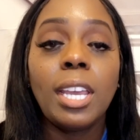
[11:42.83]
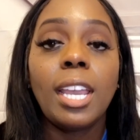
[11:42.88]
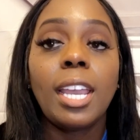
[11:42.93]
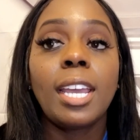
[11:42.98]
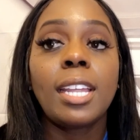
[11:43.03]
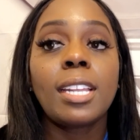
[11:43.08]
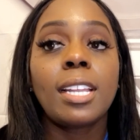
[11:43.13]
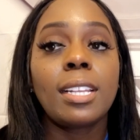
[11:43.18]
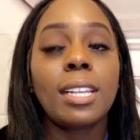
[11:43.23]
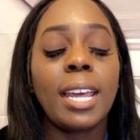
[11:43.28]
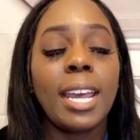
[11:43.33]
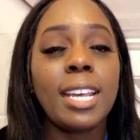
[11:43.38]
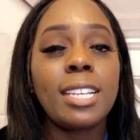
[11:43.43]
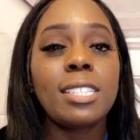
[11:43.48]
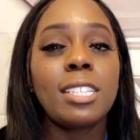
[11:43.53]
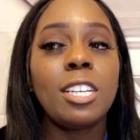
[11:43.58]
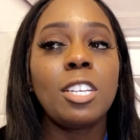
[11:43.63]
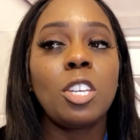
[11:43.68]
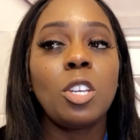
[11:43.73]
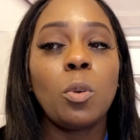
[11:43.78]
And the last
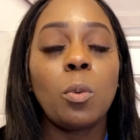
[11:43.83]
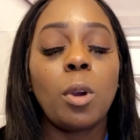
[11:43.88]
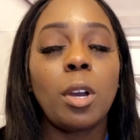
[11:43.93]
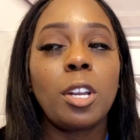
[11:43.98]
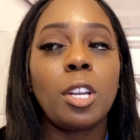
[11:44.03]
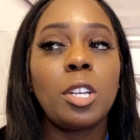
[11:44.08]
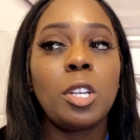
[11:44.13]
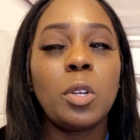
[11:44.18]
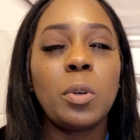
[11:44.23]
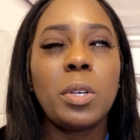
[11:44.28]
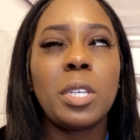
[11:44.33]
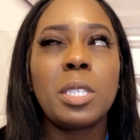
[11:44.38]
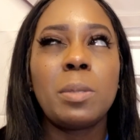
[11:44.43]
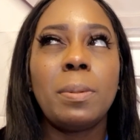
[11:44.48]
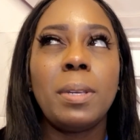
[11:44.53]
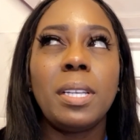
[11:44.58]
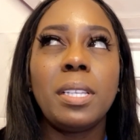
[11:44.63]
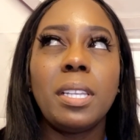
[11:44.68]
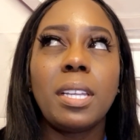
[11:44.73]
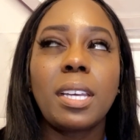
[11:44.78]
thing you want to do is
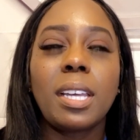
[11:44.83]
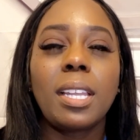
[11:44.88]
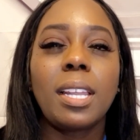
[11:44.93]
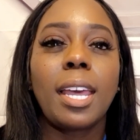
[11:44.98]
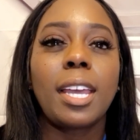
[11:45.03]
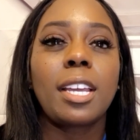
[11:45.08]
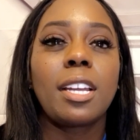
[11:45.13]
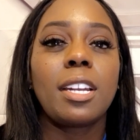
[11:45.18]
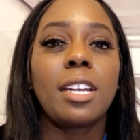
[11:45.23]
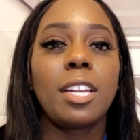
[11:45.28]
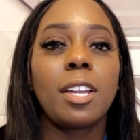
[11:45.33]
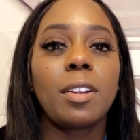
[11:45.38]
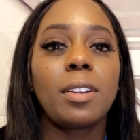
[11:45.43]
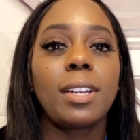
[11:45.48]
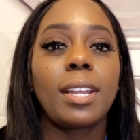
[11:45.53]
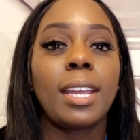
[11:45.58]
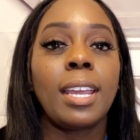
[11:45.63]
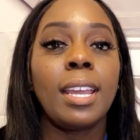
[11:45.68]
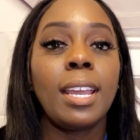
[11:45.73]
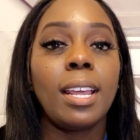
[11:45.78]
be looking like a deer in
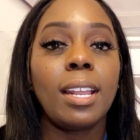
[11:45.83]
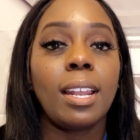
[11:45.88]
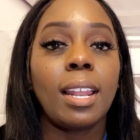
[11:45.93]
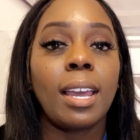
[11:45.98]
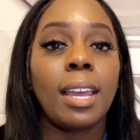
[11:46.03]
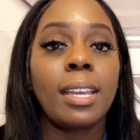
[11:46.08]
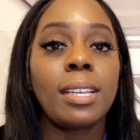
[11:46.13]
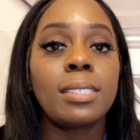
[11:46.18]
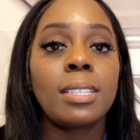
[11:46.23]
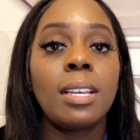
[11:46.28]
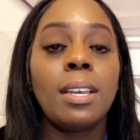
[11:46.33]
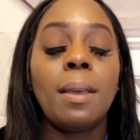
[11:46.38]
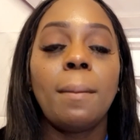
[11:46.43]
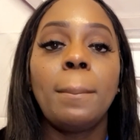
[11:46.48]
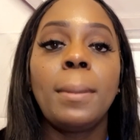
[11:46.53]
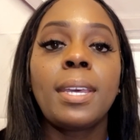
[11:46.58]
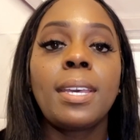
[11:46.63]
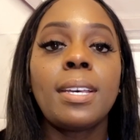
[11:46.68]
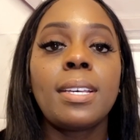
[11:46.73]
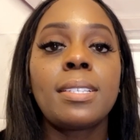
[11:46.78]
the headlights,
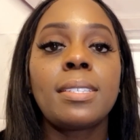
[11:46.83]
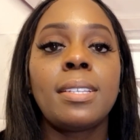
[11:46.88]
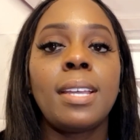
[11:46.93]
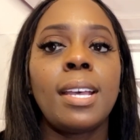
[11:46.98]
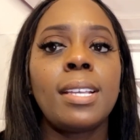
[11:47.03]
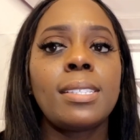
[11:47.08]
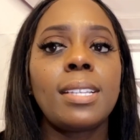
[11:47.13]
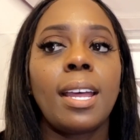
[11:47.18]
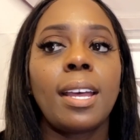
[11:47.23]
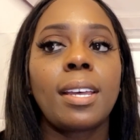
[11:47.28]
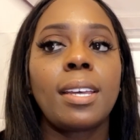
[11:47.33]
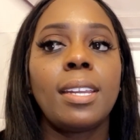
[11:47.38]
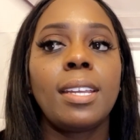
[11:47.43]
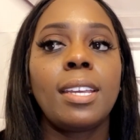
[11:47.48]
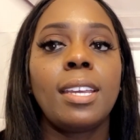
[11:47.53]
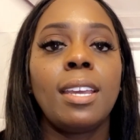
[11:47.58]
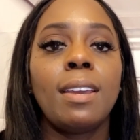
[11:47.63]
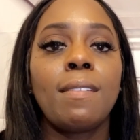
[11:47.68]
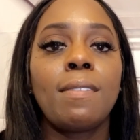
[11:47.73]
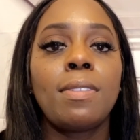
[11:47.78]
because that's not going to
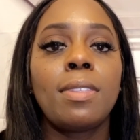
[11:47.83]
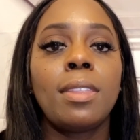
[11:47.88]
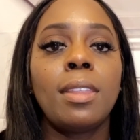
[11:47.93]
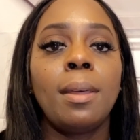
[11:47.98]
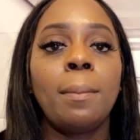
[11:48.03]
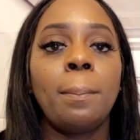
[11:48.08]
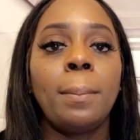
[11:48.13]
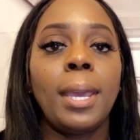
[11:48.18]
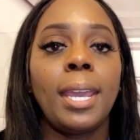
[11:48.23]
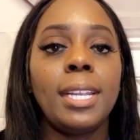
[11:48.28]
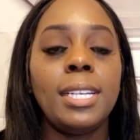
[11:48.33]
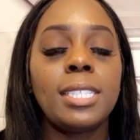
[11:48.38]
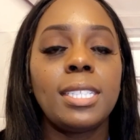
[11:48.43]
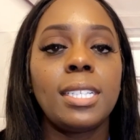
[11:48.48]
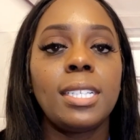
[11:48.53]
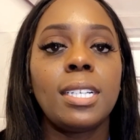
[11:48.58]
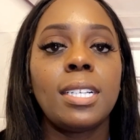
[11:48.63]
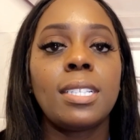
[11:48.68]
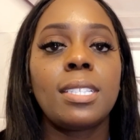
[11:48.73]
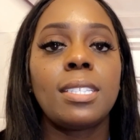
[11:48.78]
give the
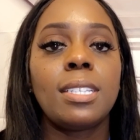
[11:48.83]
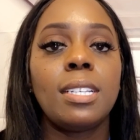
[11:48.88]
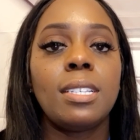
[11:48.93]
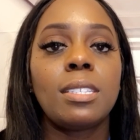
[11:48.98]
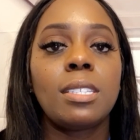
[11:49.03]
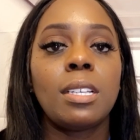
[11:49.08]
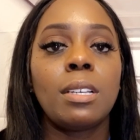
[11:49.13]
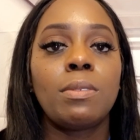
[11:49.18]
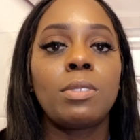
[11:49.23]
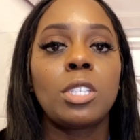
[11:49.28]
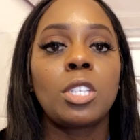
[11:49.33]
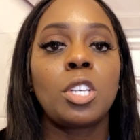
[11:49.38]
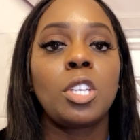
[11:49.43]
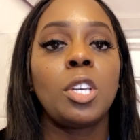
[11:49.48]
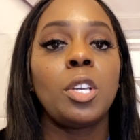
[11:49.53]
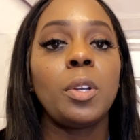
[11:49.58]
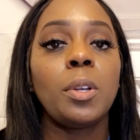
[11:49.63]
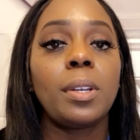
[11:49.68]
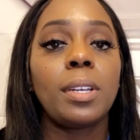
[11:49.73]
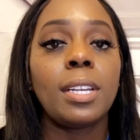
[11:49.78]
patient a sense of
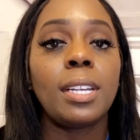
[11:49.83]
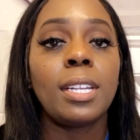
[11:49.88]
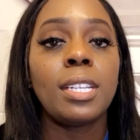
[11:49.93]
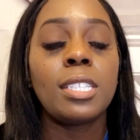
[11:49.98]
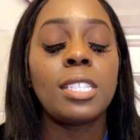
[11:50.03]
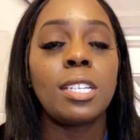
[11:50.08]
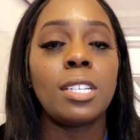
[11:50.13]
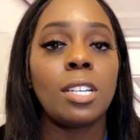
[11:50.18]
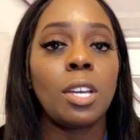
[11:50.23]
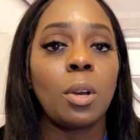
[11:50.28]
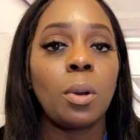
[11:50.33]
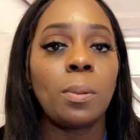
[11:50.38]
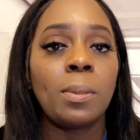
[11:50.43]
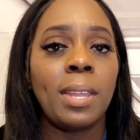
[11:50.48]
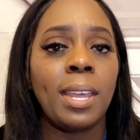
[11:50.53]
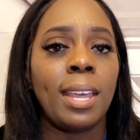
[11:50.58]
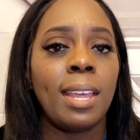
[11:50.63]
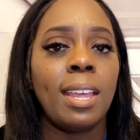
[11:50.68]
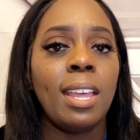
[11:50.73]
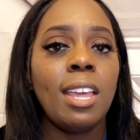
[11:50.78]
security to know
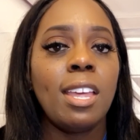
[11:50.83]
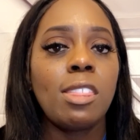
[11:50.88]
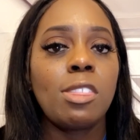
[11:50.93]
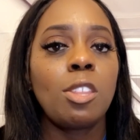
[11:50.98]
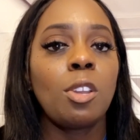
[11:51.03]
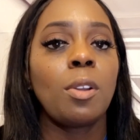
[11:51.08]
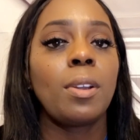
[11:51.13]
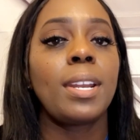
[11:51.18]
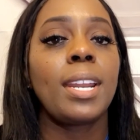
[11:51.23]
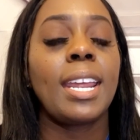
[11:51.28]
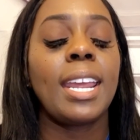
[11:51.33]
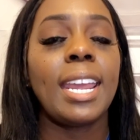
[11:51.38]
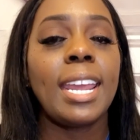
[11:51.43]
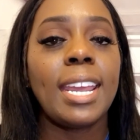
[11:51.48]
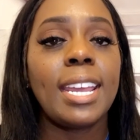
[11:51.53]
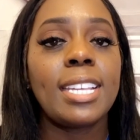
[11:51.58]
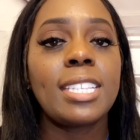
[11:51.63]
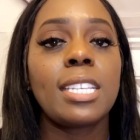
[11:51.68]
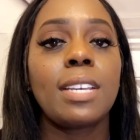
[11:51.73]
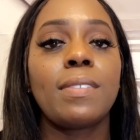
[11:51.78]
that they're in the
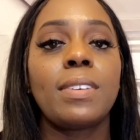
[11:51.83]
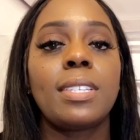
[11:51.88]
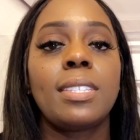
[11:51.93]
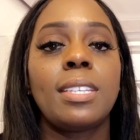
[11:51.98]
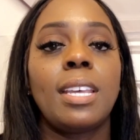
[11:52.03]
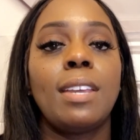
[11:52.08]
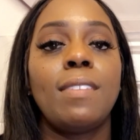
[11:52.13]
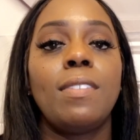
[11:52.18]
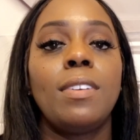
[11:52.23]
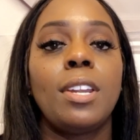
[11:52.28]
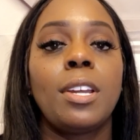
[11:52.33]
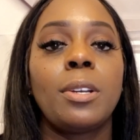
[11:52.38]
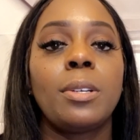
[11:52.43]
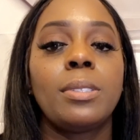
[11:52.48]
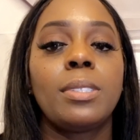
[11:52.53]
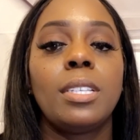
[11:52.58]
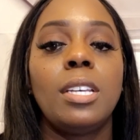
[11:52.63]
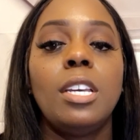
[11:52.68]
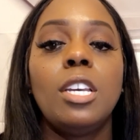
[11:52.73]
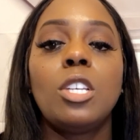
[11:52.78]
hands of a safe
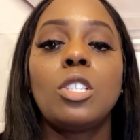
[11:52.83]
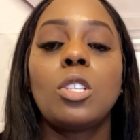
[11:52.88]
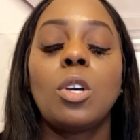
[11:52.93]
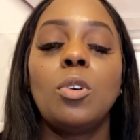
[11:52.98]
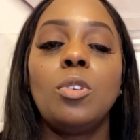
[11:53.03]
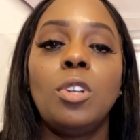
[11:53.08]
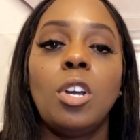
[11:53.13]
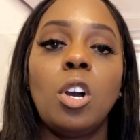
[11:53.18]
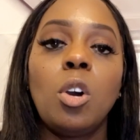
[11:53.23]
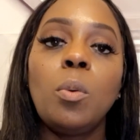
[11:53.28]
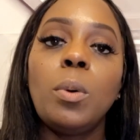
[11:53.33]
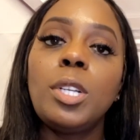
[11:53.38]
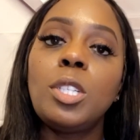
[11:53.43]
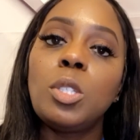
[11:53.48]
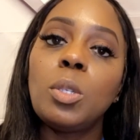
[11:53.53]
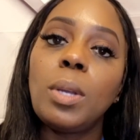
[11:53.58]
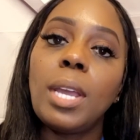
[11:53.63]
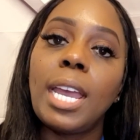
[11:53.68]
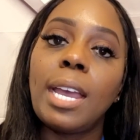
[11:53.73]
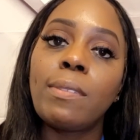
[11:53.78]
nurse. So know what
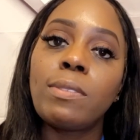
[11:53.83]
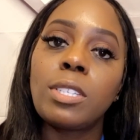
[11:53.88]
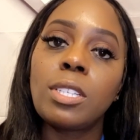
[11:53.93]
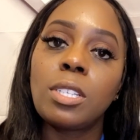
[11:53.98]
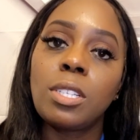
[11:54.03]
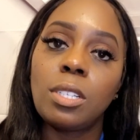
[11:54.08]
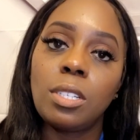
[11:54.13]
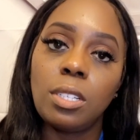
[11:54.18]
you have to,